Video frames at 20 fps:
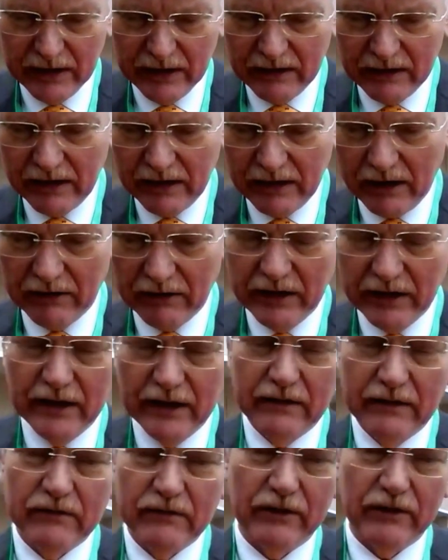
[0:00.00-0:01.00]
Now,
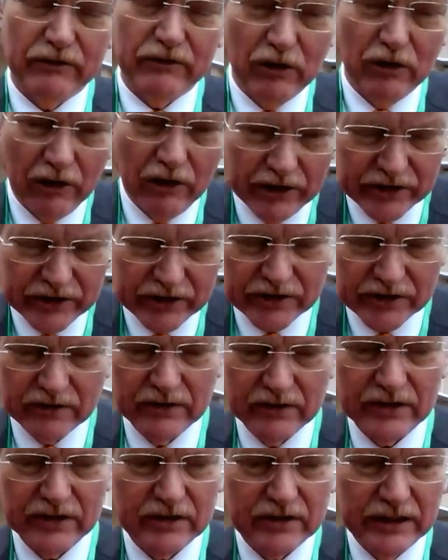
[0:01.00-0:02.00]
of course,
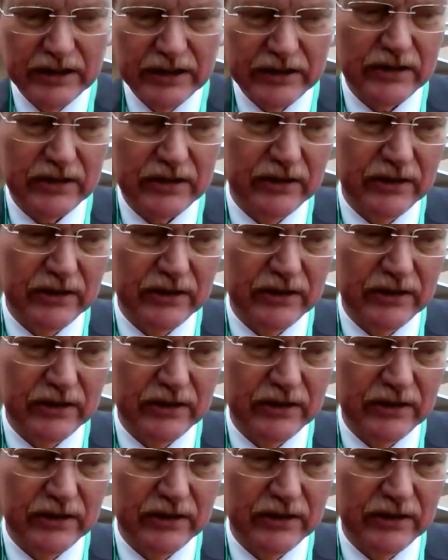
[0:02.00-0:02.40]
this needs a